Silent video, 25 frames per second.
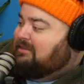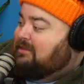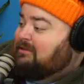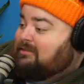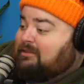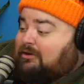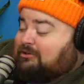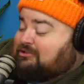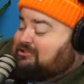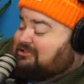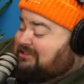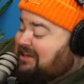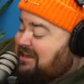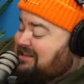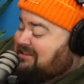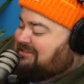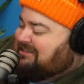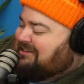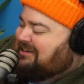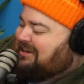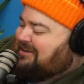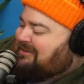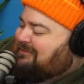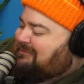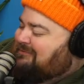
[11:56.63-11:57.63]
They're
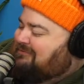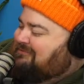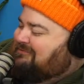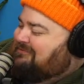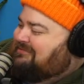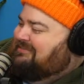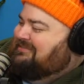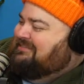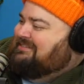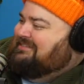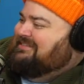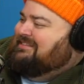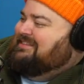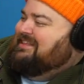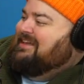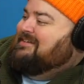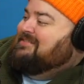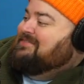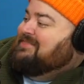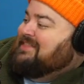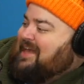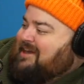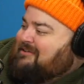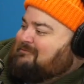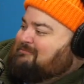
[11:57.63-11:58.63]
sensitive.
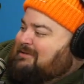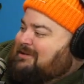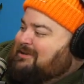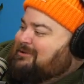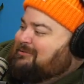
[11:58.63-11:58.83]
They haven't been